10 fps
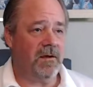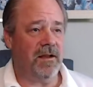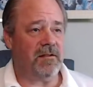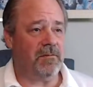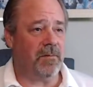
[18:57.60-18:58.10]

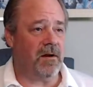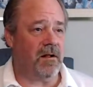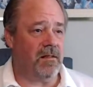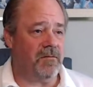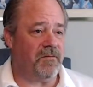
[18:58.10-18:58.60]
That's about
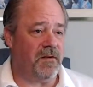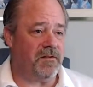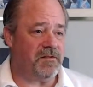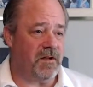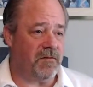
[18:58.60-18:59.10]
all the fun
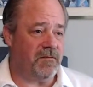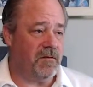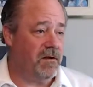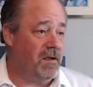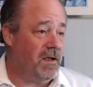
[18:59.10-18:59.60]
stuff.
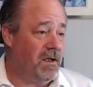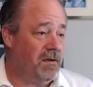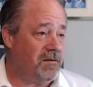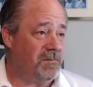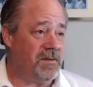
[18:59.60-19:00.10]

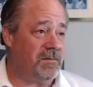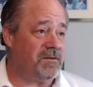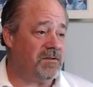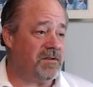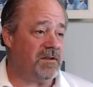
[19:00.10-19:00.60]
Sometimes
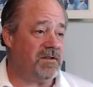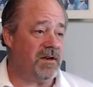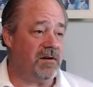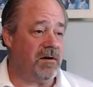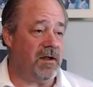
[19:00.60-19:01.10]
there's things
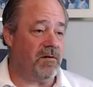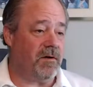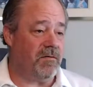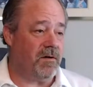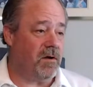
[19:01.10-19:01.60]
on here I don't
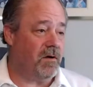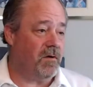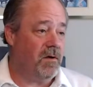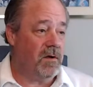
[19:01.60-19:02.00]
even know.